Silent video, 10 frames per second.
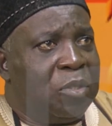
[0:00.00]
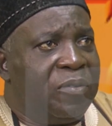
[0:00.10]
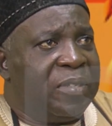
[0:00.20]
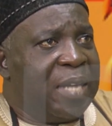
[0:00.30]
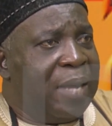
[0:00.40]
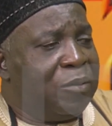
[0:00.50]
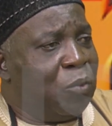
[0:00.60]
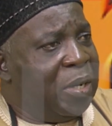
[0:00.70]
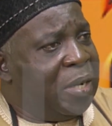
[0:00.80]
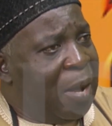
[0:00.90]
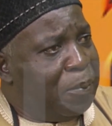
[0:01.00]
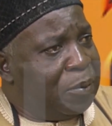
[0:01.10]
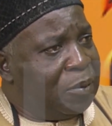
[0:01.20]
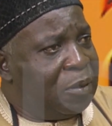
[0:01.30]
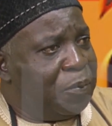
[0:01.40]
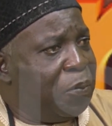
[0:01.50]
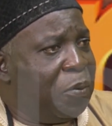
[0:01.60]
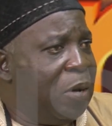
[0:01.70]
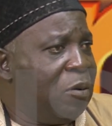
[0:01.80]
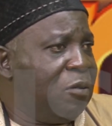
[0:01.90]
of the times when it happens, the
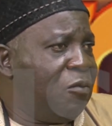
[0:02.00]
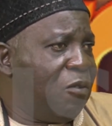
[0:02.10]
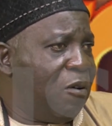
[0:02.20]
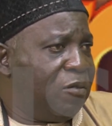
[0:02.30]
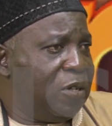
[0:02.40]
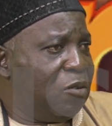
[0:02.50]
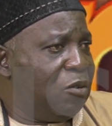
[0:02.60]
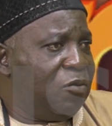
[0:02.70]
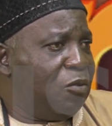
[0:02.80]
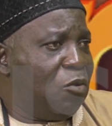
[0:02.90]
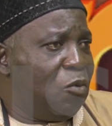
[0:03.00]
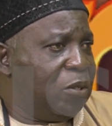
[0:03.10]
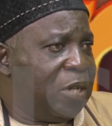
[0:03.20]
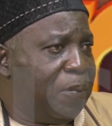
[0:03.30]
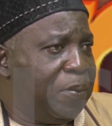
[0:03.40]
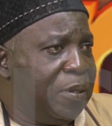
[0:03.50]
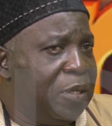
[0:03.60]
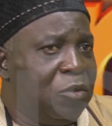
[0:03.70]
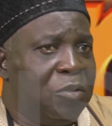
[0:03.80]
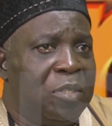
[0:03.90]
people are not involved. They don't even know what's happening.
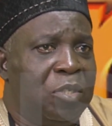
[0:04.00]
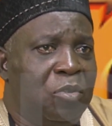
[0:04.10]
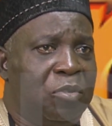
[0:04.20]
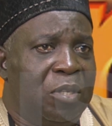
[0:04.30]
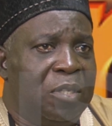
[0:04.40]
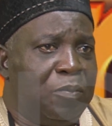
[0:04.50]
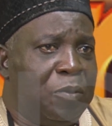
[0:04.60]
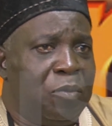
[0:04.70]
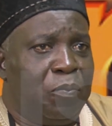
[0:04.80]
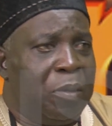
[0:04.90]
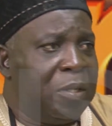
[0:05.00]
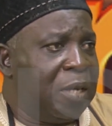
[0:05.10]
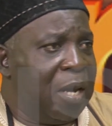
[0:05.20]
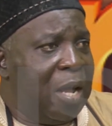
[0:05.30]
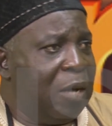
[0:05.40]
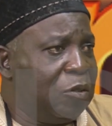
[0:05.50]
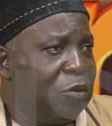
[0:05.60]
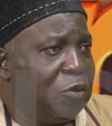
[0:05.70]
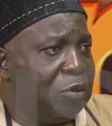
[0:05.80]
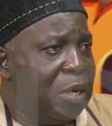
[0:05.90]
They just see justlings between political
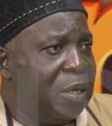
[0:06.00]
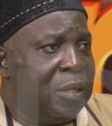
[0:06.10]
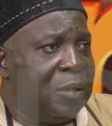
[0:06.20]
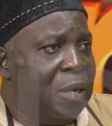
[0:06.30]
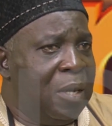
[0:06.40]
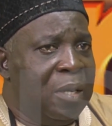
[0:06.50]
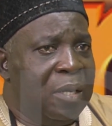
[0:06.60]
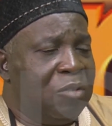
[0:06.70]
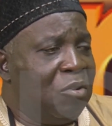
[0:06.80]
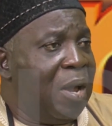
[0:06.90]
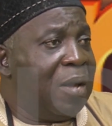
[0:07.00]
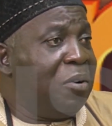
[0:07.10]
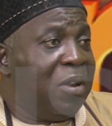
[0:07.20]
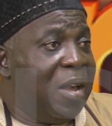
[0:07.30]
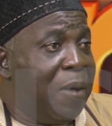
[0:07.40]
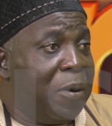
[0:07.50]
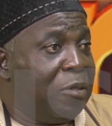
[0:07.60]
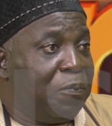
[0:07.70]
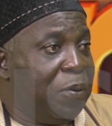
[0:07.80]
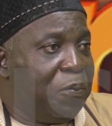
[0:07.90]
actors. And it, it's not really
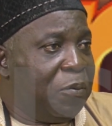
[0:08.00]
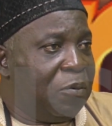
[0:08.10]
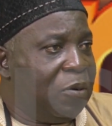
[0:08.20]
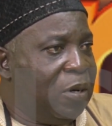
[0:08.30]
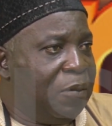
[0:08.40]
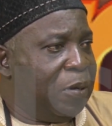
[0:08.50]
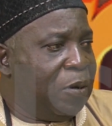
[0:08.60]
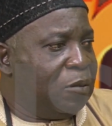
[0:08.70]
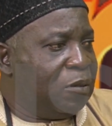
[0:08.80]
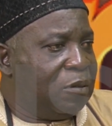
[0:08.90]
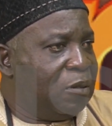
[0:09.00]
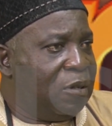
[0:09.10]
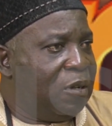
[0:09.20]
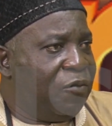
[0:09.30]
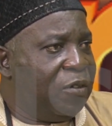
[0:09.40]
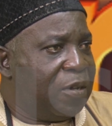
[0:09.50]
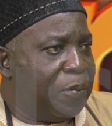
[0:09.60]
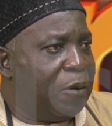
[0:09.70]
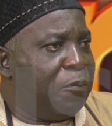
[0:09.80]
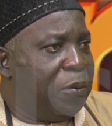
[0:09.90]
about the people, really, because if it's
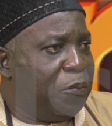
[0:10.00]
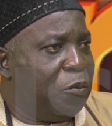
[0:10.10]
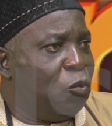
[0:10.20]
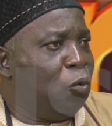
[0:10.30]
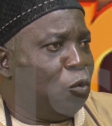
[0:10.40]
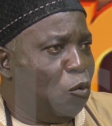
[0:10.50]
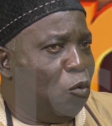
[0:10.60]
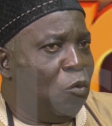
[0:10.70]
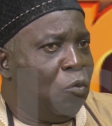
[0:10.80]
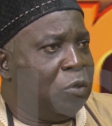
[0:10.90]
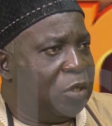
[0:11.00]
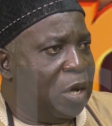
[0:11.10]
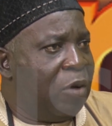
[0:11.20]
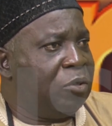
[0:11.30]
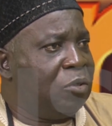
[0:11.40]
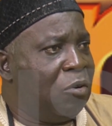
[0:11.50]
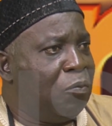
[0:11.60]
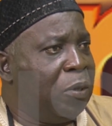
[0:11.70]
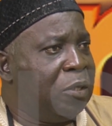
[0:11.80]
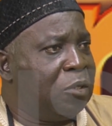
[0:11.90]
about the people, we know, we'll see how it's
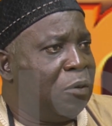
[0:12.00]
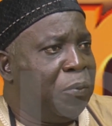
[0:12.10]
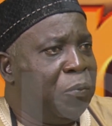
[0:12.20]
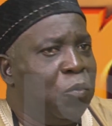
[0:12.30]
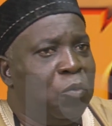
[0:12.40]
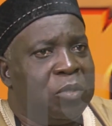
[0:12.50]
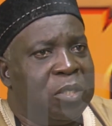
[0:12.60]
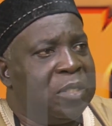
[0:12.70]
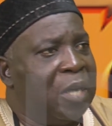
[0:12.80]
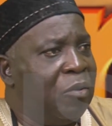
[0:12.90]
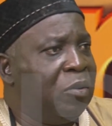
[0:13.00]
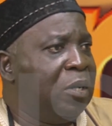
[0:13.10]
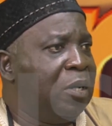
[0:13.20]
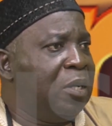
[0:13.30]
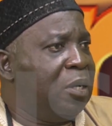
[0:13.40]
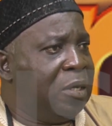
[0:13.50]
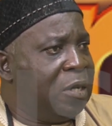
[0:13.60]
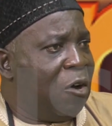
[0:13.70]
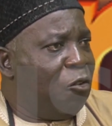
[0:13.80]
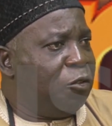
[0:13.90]
done. But some people who sit down in
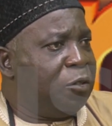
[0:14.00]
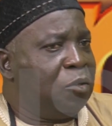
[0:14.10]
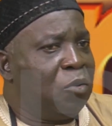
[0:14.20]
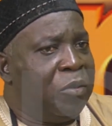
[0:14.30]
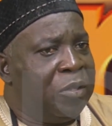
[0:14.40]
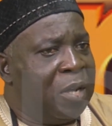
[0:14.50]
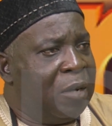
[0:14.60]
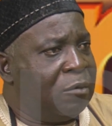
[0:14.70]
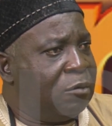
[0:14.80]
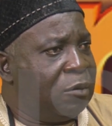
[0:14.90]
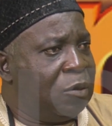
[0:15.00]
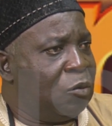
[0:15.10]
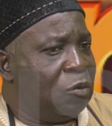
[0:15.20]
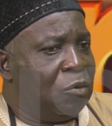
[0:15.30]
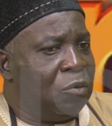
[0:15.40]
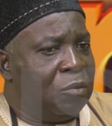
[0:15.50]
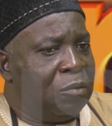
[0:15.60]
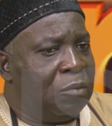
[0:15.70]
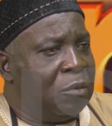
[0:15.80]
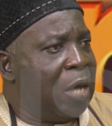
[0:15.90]
their offices or in their, you
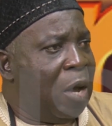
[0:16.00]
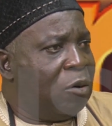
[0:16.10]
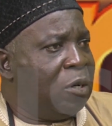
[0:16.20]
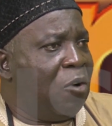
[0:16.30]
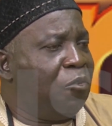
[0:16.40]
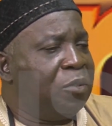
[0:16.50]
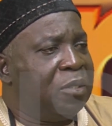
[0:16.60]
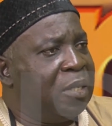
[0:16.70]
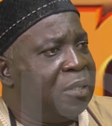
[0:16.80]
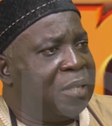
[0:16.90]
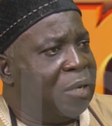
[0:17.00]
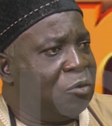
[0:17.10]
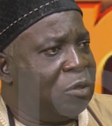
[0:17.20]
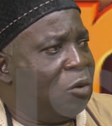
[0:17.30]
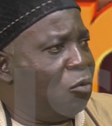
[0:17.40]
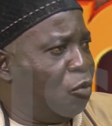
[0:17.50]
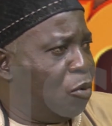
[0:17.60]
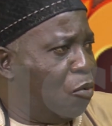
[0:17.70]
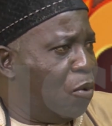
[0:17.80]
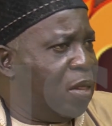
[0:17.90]
know, yeah, in their offices and decide to say, look, we
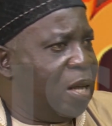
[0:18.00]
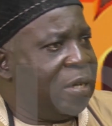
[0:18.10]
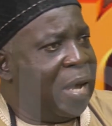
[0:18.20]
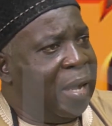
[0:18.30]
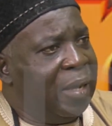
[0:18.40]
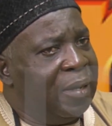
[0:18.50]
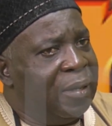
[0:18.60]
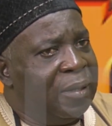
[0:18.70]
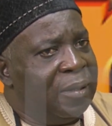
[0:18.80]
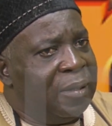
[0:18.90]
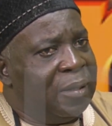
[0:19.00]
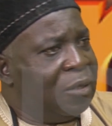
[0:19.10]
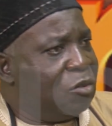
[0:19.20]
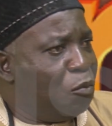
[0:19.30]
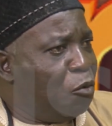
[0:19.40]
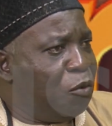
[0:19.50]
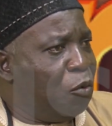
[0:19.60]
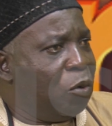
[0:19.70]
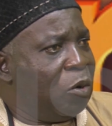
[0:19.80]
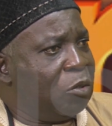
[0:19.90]
don't want that guy. He's not
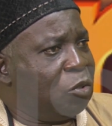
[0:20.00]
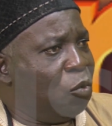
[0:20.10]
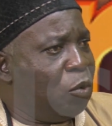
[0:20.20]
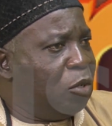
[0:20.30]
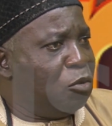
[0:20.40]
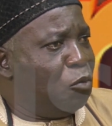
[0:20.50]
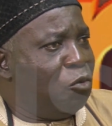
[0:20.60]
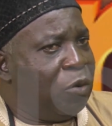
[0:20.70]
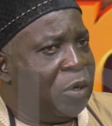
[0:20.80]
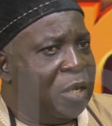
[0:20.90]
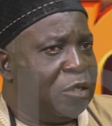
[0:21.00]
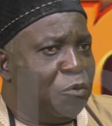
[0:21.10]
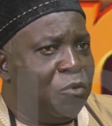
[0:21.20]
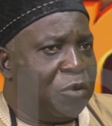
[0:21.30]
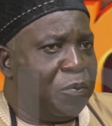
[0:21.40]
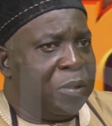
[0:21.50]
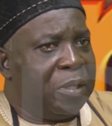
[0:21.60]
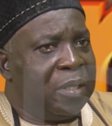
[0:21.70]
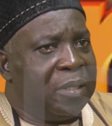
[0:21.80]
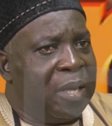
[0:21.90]
moving with us, so we need to move in. Let's move
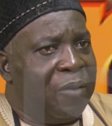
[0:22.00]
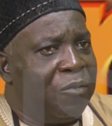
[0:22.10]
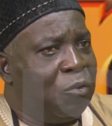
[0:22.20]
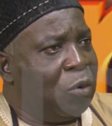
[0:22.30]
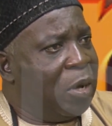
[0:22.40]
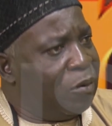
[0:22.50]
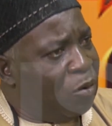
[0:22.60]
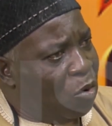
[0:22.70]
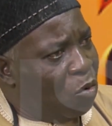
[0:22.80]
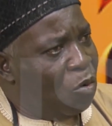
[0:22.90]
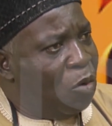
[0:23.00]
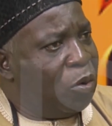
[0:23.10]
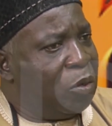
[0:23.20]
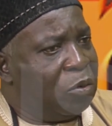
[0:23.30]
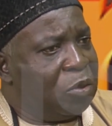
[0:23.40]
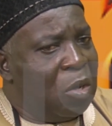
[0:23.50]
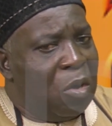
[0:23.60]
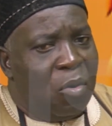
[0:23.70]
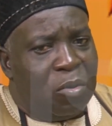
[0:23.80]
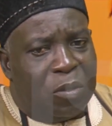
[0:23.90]
somebody in there who can work with us.
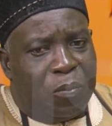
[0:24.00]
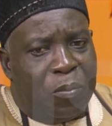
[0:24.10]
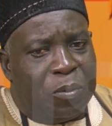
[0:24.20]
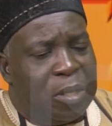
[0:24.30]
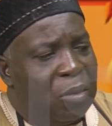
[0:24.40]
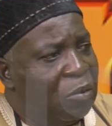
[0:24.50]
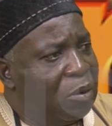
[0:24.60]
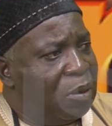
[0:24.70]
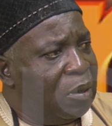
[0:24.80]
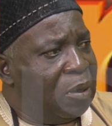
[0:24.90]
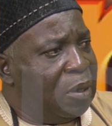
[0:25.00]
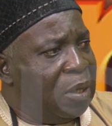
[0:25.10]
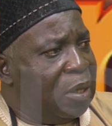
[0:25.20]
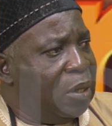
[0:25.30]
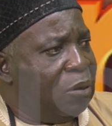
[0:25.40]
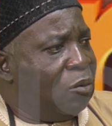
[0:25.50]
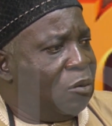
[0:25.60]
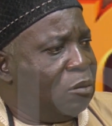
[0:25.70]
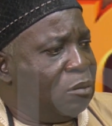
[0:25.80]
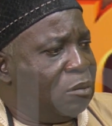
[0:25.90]
Or some people will say, look, you know,